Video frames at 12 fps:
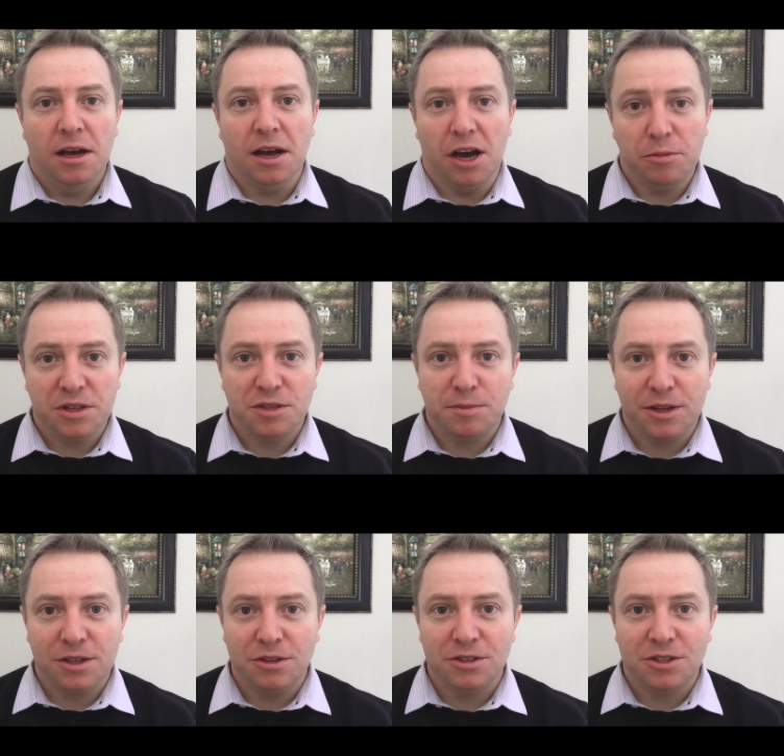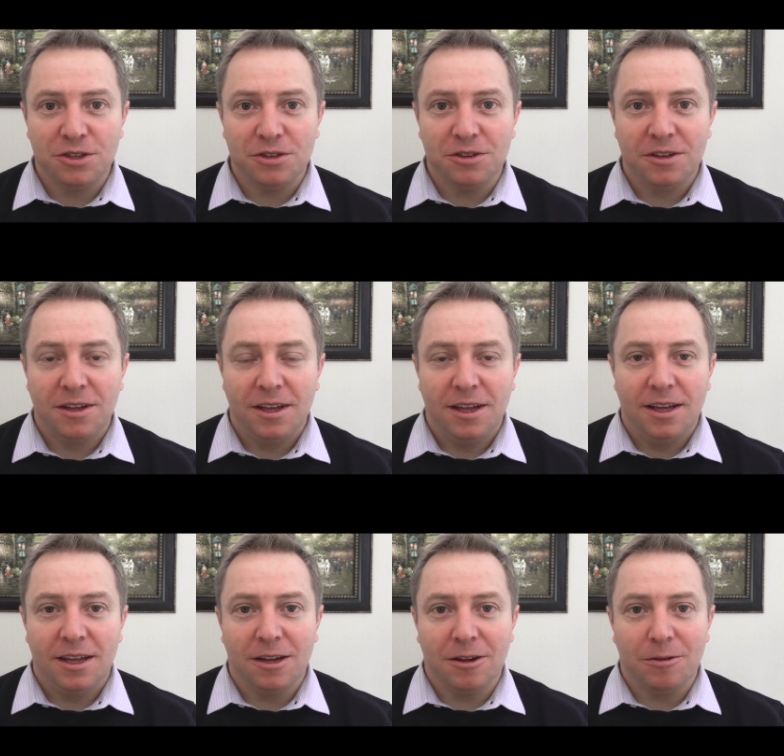I hope to speak to you soon
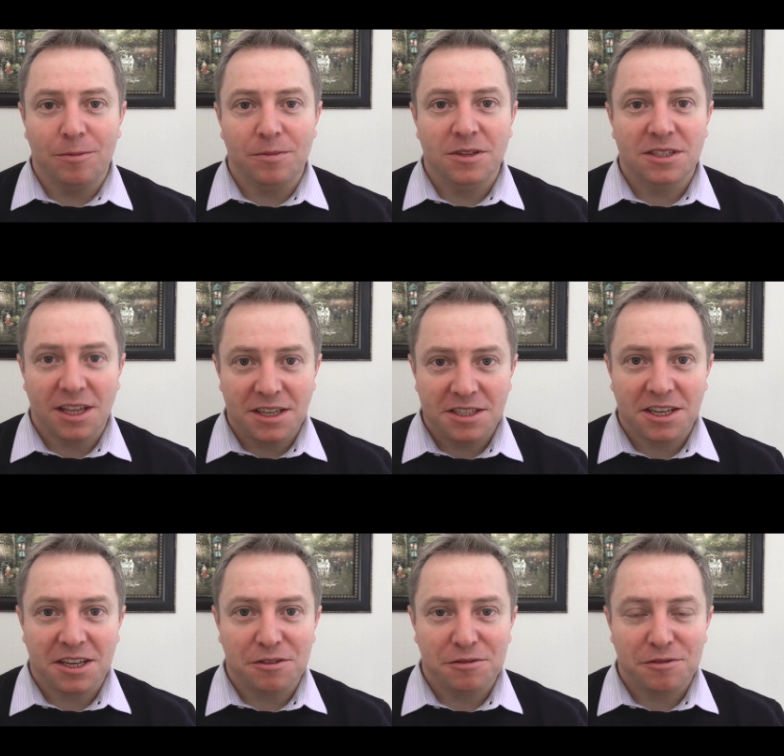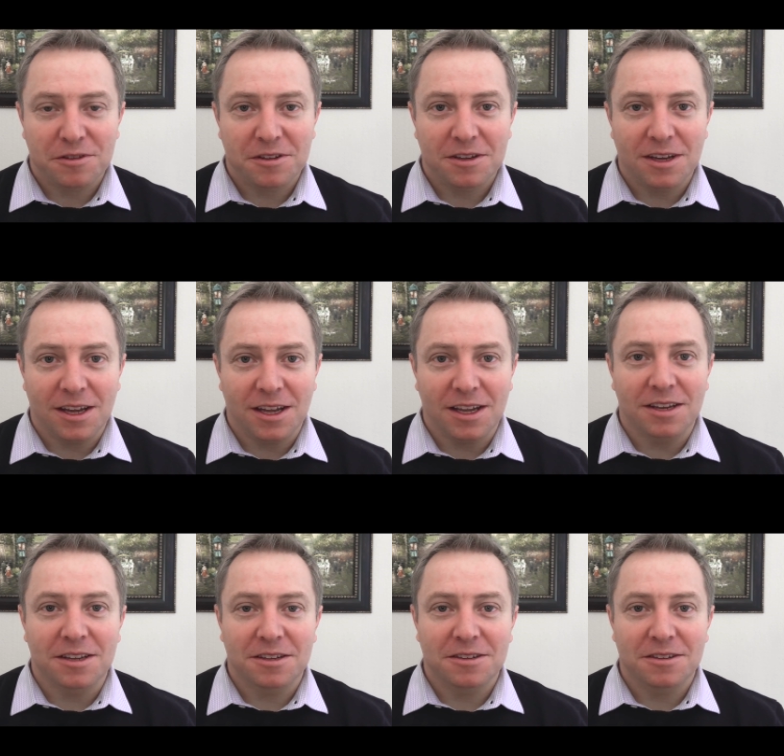um, stay safe and